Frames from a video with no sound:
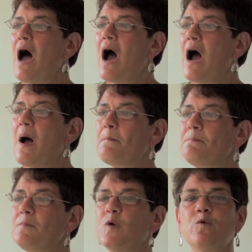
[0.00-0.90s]

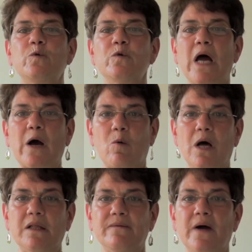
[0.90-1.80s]
You do not
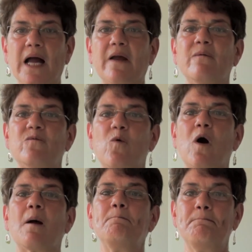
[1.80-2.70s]
qualify
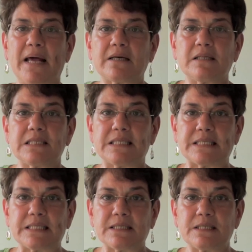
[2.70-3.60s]
for medical
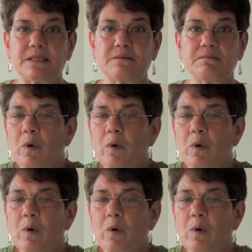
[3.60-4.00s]
assistance.